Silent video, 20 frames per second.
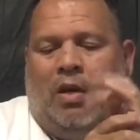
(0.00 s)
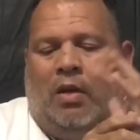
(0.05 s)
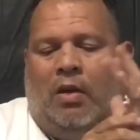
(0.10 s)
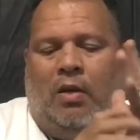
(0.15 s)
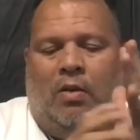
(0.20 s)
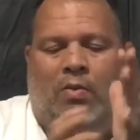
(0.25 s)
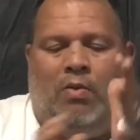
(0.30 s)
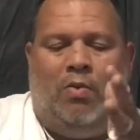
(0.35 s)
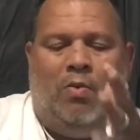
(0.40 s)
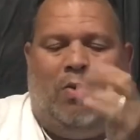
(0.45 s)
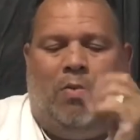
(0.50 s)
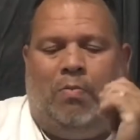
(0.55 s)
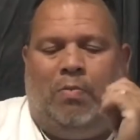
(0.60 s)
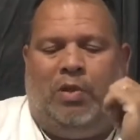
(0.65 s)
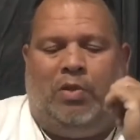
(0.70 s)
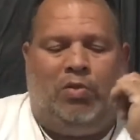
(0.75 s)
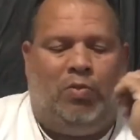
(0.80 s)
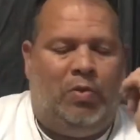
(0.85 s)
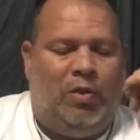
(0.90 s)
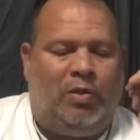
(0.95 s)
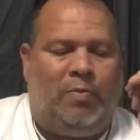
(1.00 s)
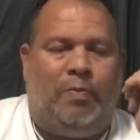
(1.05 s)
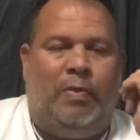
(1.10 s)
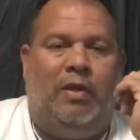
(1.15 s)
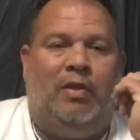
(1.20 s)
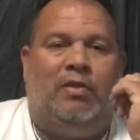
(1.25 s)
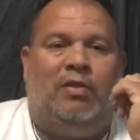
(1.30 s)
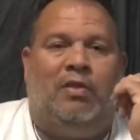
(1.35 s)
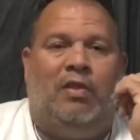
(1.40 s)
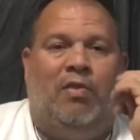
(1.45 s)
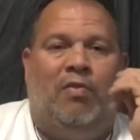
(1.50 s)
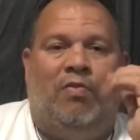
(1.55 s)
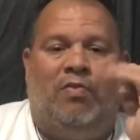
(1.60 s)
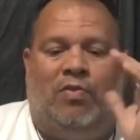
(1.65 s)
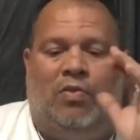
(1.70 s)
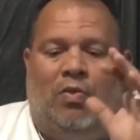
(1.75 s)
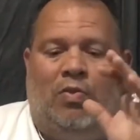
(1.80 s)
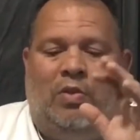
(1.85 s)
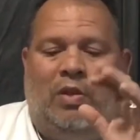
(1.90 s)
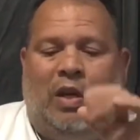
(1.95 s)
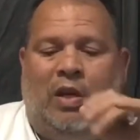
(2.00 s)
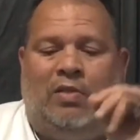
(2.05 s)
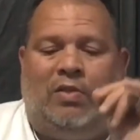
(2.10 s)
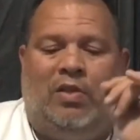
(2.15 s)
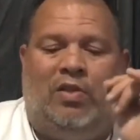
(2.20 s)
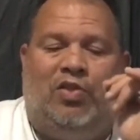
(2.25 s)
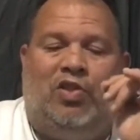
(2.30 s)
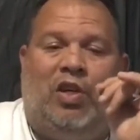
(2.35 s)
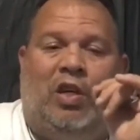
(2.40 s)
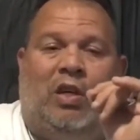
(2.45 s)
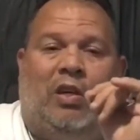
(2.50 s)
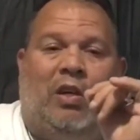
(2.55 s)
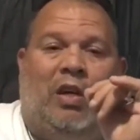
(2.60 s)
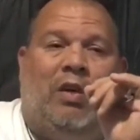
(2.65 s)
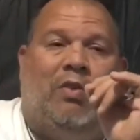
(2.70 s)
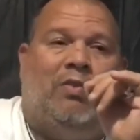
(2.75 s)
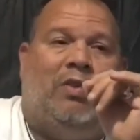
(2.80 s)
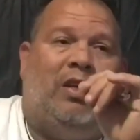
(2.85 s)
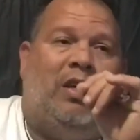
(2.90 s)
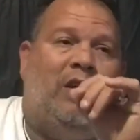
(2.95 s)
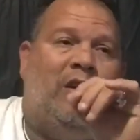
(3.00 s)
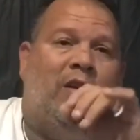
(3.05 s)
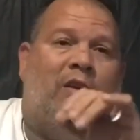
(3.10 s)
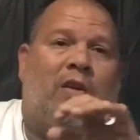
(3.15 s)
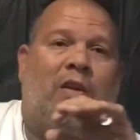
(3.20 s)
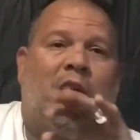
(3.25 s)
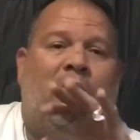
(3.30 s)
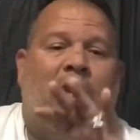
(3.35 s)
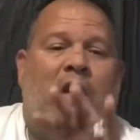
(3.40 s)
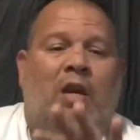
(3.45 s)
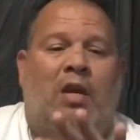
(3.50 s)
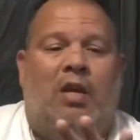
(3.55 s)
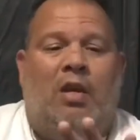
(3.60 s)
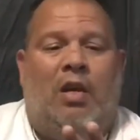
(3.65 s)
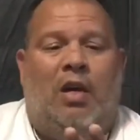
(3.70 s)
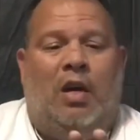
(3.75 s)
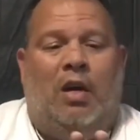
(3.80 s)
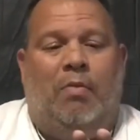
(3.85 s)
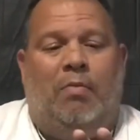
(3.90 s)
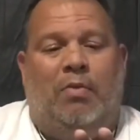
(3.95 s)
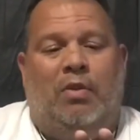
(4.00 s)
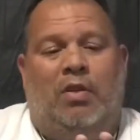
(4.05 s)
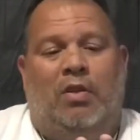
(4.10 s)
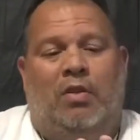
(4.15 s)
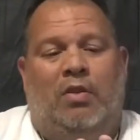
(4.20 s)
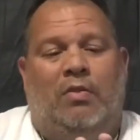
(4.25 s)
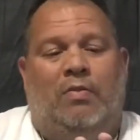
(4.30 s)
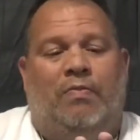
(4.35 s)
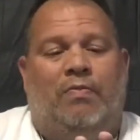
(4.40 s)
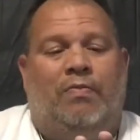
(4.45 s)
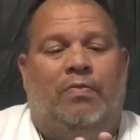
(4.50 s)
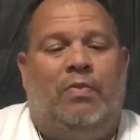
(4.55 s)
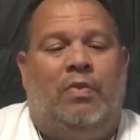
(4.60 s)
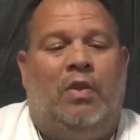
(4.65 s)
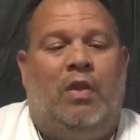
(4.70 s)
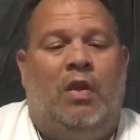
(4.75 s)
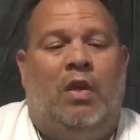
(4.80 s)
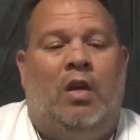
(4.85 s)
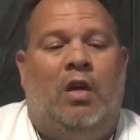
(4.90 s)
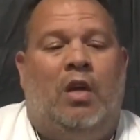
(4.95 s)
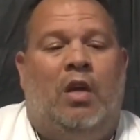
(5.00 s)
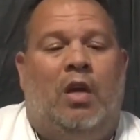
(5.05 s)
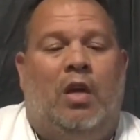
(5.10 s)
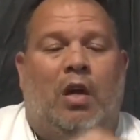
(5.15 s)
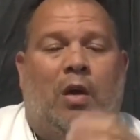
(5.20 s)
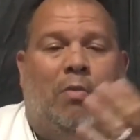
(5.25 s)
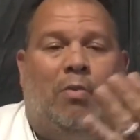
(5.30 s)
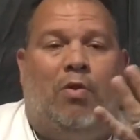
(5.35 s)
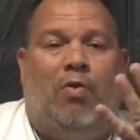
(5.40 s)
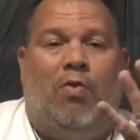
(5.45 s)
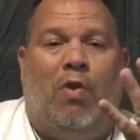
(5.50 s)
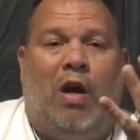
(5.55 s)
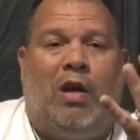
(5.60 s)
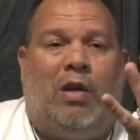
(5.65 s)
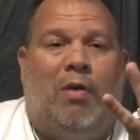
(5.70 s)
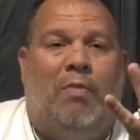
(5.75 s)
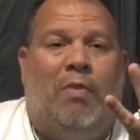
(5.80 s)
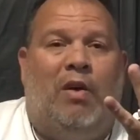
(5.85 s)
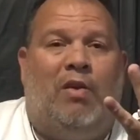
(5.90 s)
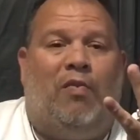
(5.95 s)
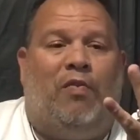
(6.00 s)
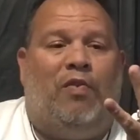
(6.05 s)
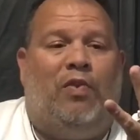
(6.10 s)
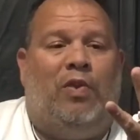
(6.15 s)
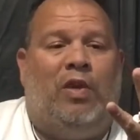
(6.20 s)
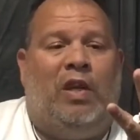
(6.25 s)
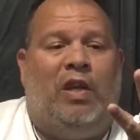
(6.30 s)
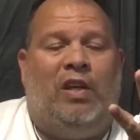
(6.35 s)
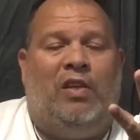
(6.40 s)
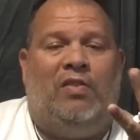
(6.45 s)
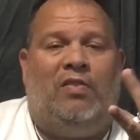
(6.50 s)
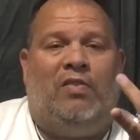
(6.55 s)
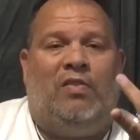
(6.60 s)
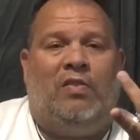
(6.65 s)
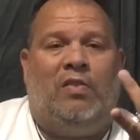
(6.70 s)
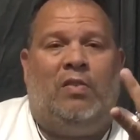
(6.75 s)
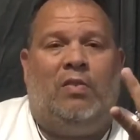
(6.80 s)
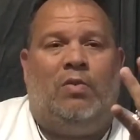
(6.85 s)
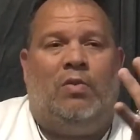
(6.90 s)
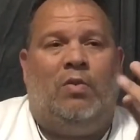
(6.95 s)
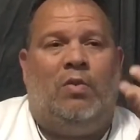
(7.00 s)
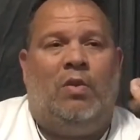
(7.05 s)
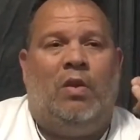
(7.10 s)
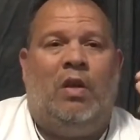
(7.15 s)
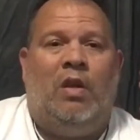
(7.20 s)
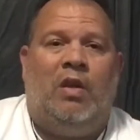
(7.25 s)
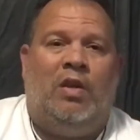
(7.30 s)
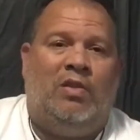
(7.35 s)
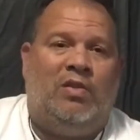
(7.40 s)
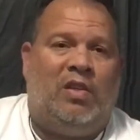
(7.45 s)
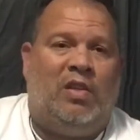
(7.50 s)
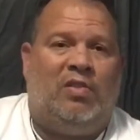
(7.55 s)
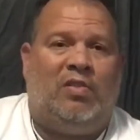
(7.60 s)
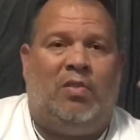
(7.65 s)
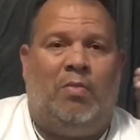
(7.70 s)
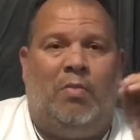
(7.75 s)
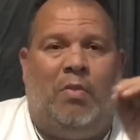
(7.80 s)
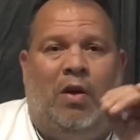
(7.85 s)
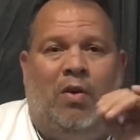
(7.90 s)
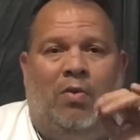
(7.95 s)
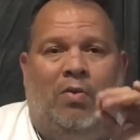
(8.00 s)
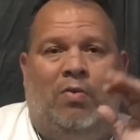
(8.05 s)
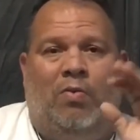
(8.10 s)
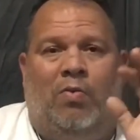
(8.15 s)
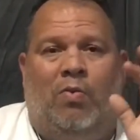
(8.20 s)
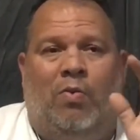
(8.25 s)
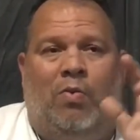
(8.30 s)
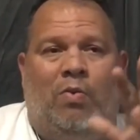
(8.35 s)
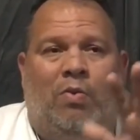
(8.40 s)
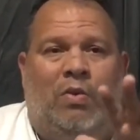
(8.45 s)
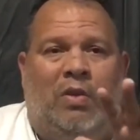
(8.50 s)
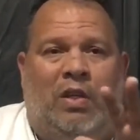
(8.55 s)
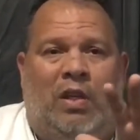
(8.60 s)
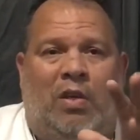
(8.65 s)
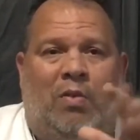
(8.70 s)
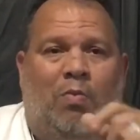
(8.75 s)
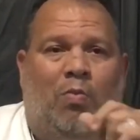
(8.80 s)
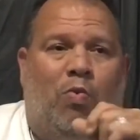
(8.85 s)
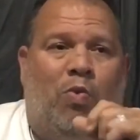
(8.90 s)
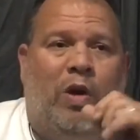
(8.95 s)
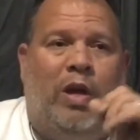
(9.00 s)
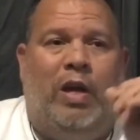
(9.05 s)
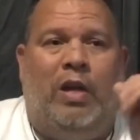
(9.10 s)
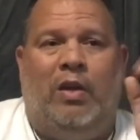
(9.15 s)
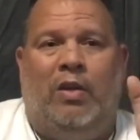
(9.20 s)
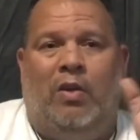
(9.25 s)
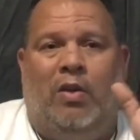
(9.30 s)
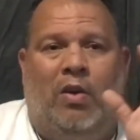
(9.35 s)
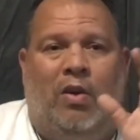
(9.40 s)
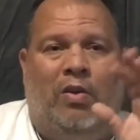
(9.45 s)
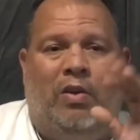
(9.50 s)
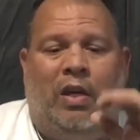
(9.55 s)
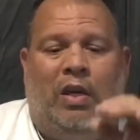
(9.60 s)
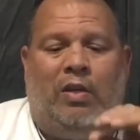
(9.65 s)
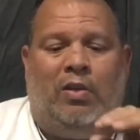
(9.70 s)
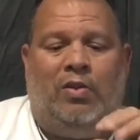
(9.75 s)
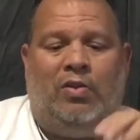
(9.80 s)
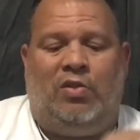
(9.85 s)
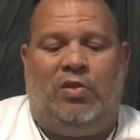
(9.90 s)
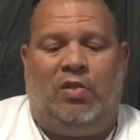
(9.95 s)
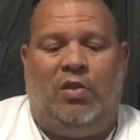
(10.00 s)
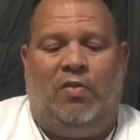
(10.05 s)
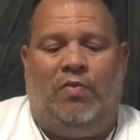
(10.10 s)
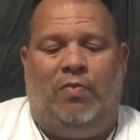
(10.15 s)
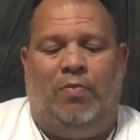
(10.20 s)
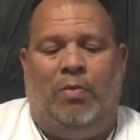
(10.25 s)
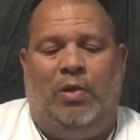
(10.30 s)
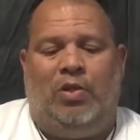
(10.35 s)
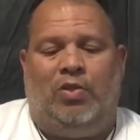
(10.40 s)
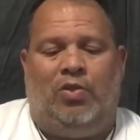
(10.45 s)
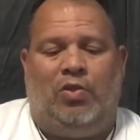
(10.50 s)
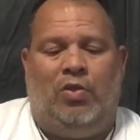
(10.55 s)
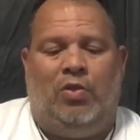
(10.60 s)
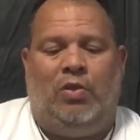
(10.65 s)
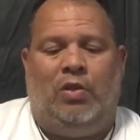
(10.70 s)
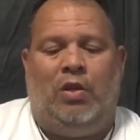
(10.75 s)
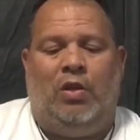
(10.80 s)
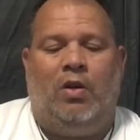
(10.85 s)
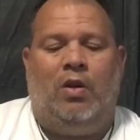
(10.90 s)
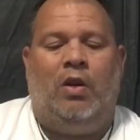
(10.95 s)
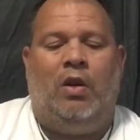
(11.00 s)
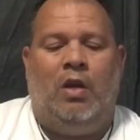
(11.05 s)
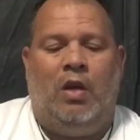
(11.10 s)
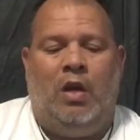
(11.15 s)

It won't be too expensive, so you guys can check it out there. I'm gonna rock them out a few days, test them out, get them wet, all that good stuff. Make sure they're